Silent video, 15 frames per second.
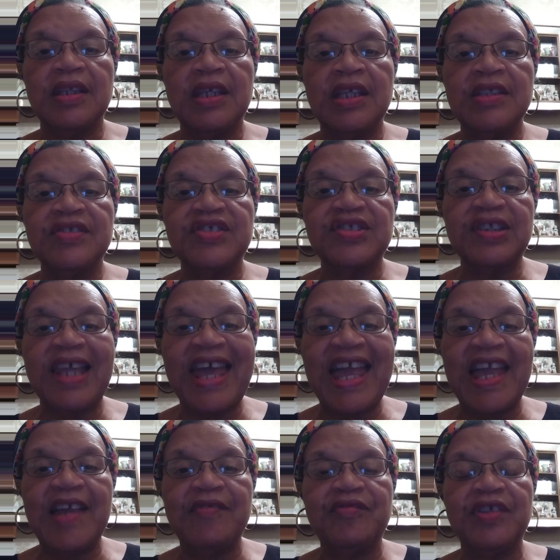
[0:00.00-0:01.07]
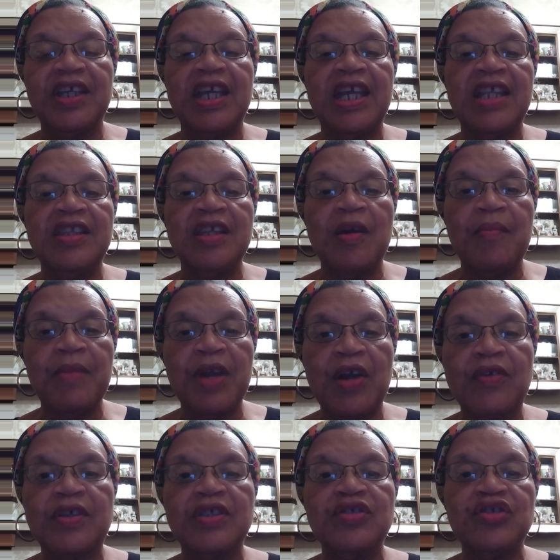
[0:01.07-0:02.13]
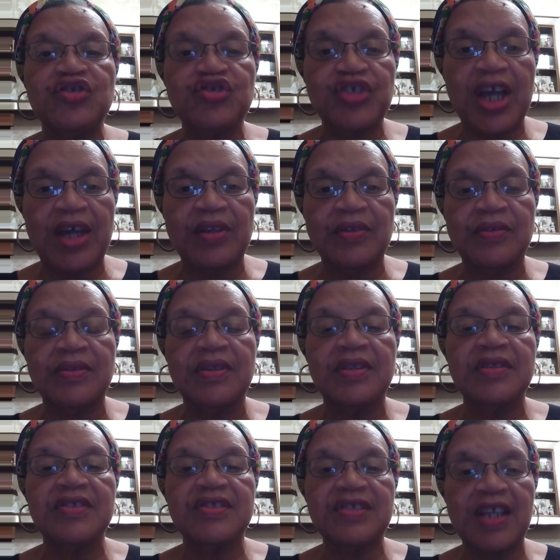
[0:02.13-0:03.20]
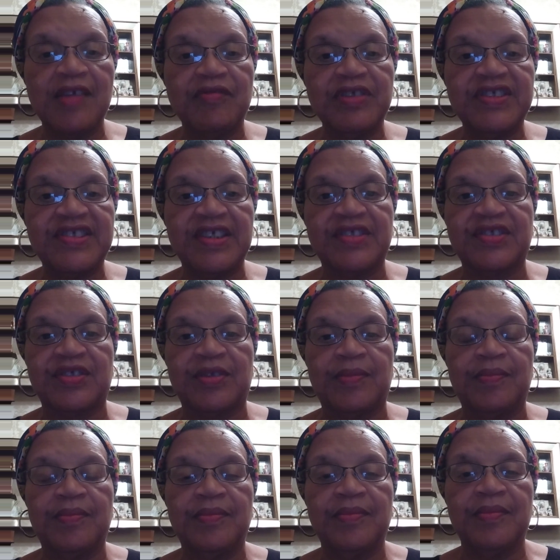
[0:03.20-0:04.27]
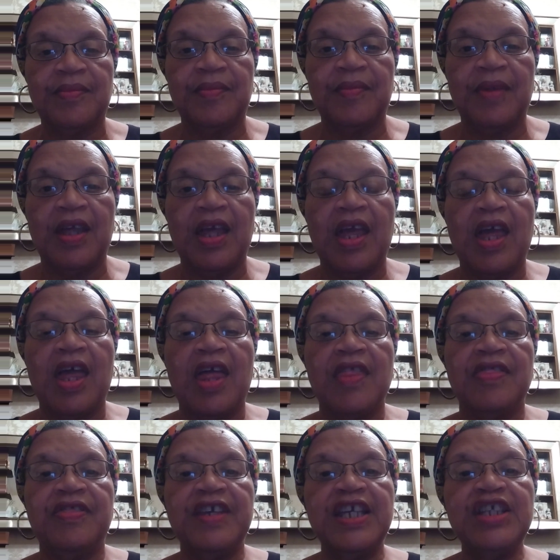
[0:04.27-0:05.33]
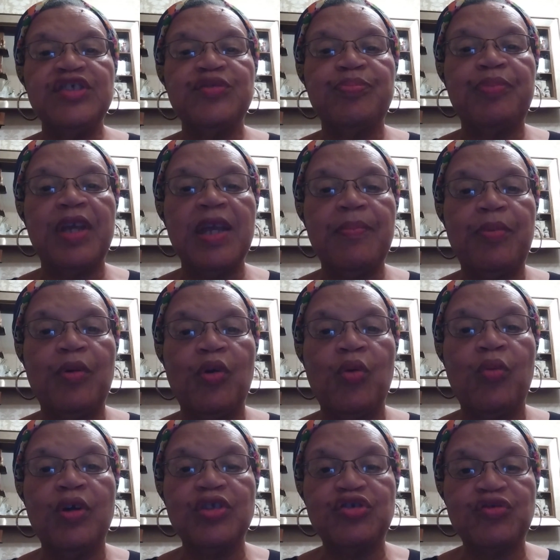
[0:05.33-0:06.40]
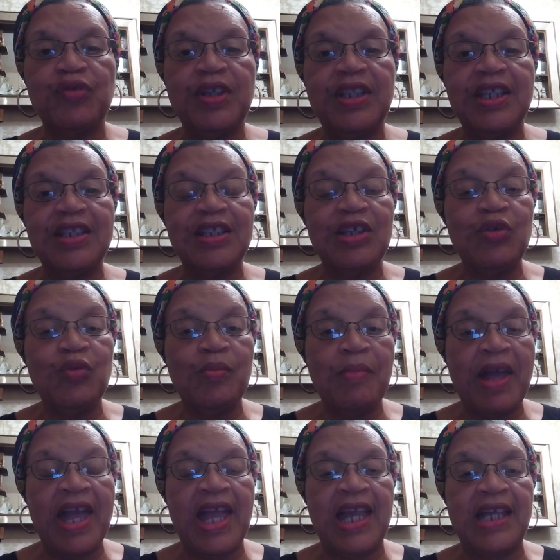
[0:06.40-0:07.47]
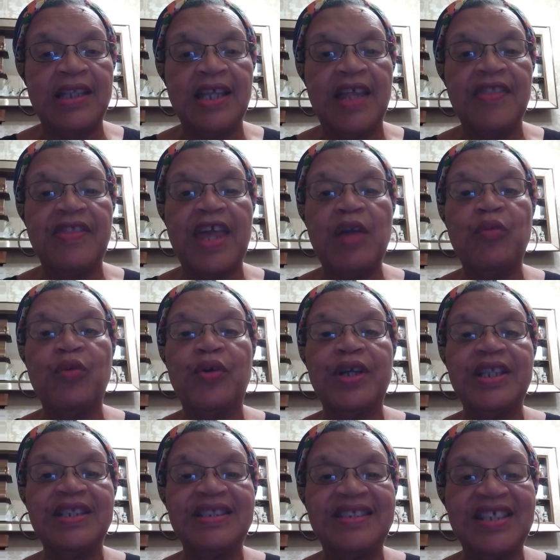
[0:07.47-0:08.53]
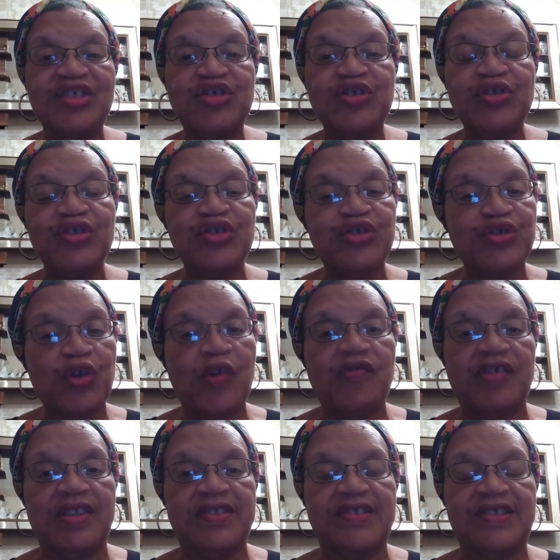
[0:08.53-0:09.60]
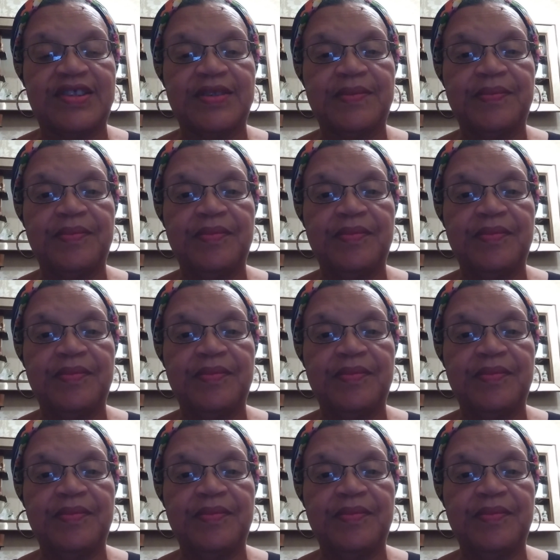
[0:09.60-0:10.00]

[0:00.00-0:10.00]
enslaved in the American chattel slavery system. These people were treated humane. They were indentured servants.